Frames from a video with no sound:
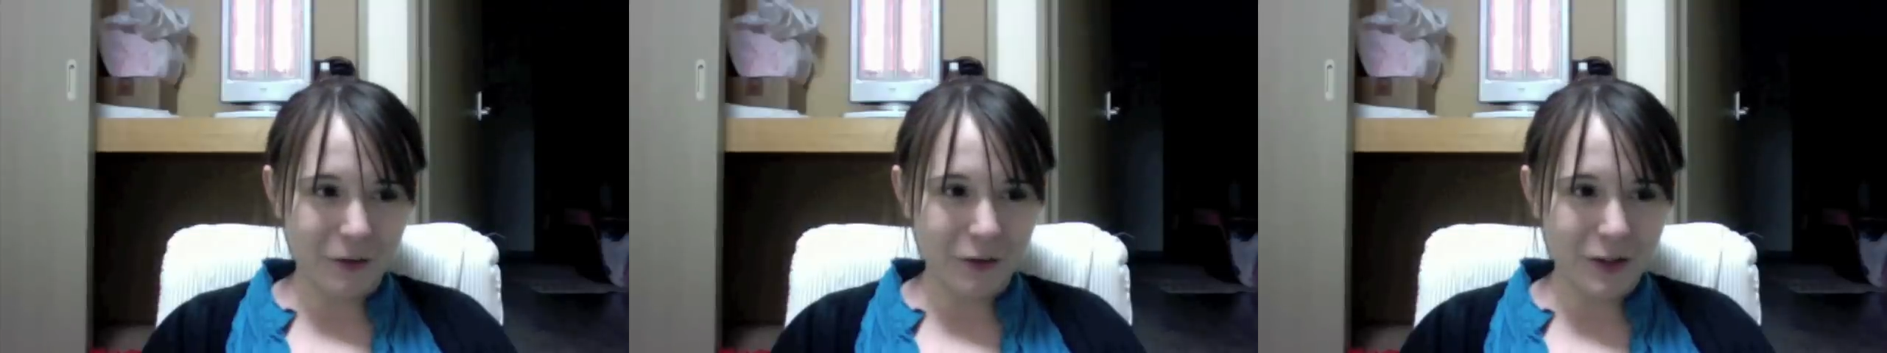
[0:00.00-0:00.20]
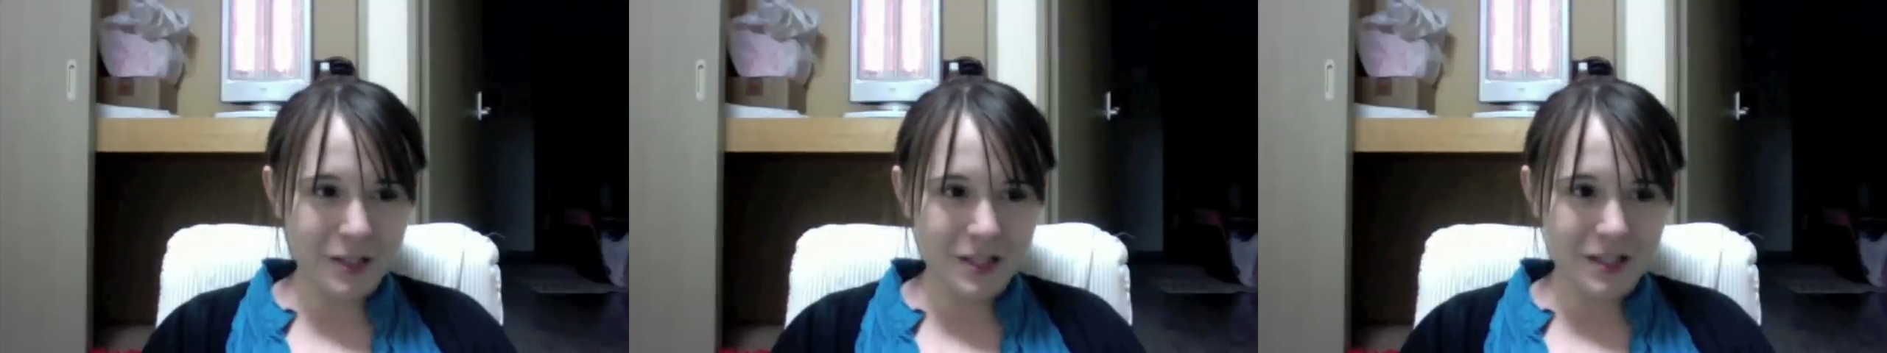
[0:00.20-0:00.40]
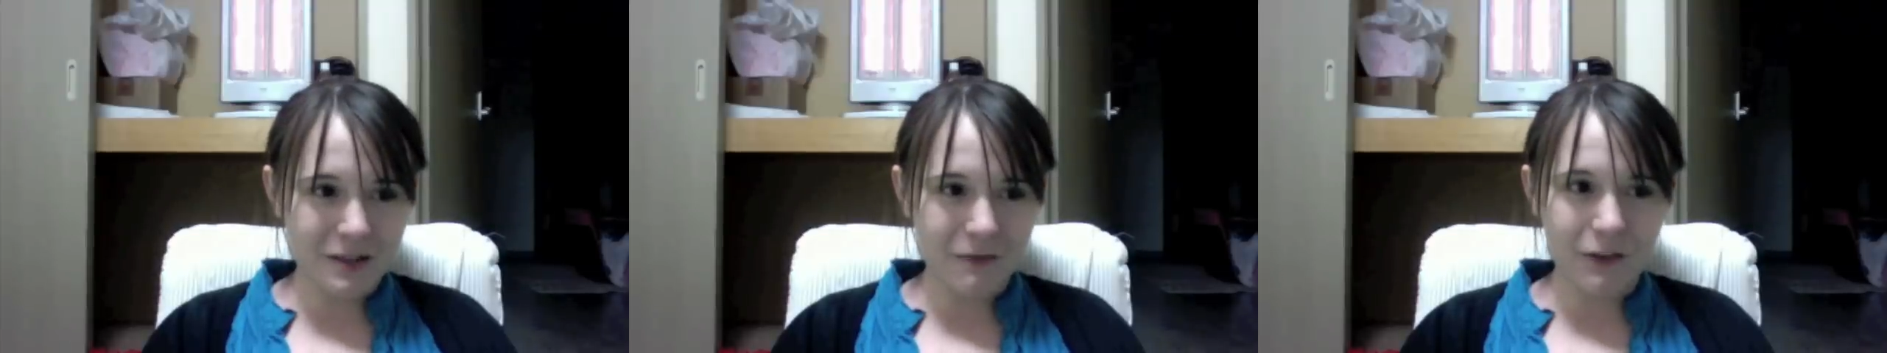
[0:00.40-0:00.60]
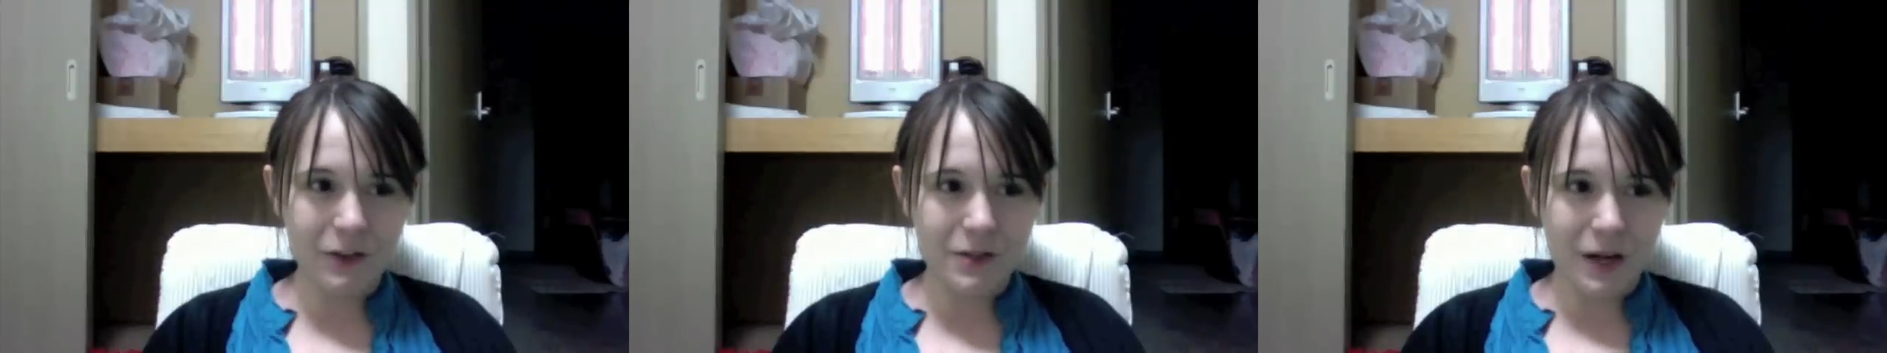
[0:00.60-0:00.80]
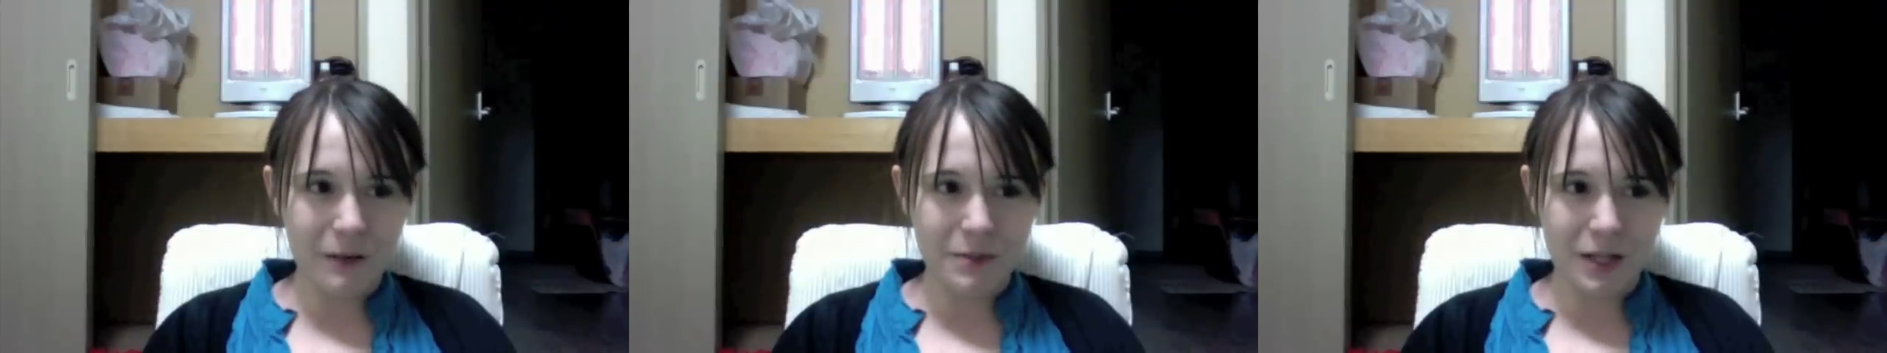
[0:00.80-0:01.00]
first few
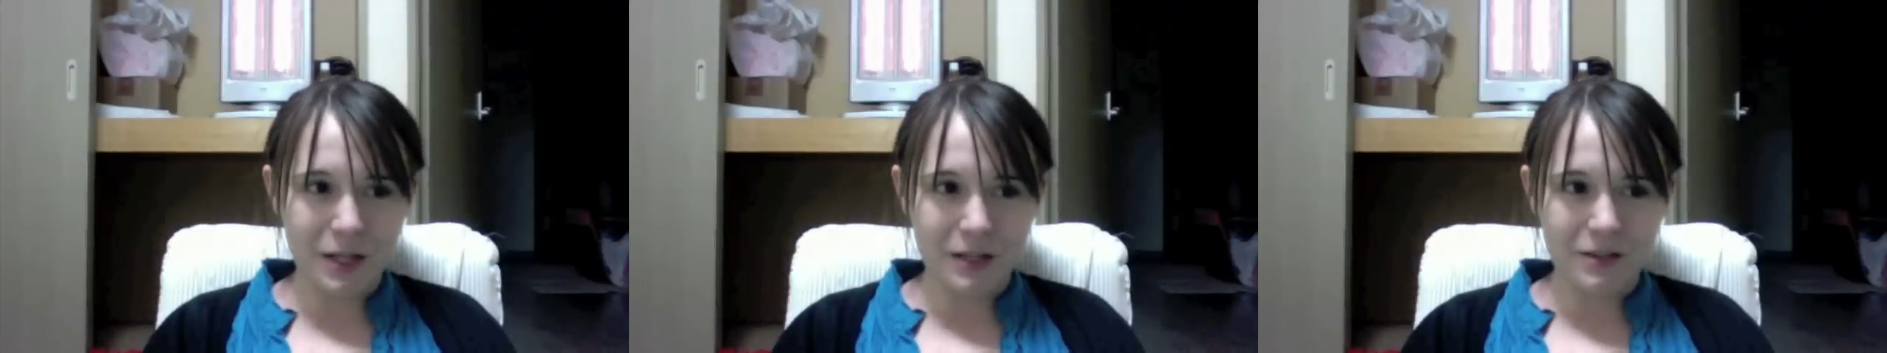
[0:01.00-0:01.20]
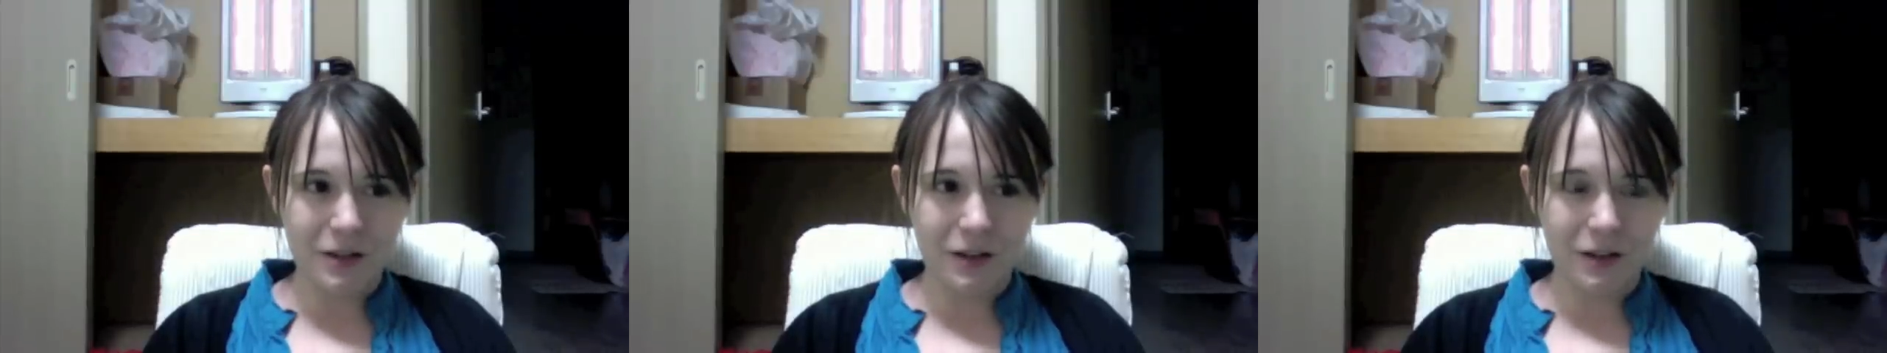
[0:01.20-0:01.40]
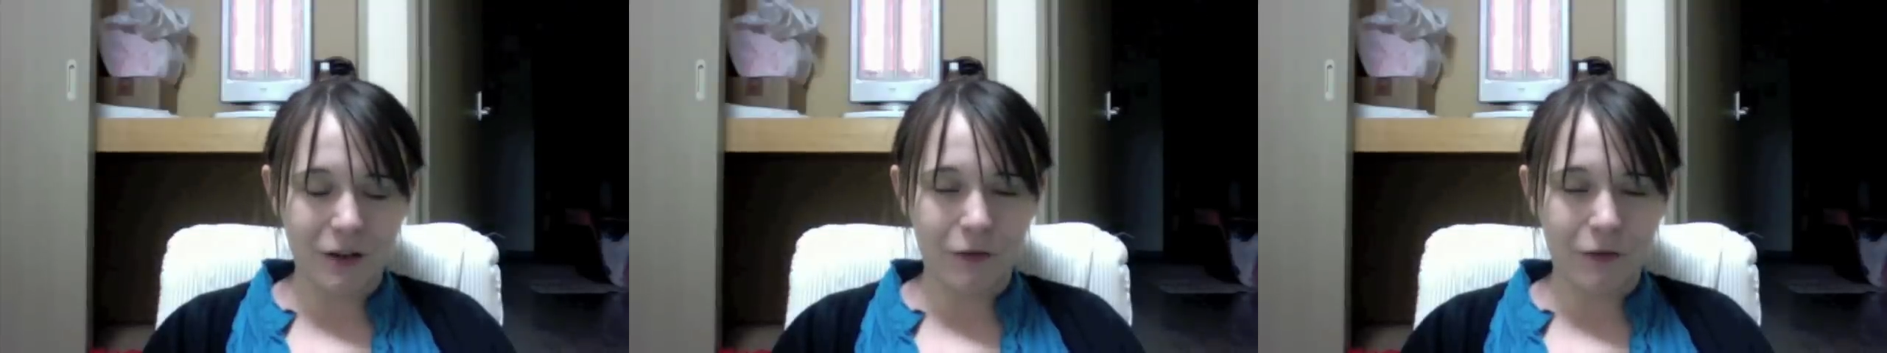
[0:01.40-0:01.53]
times I talked,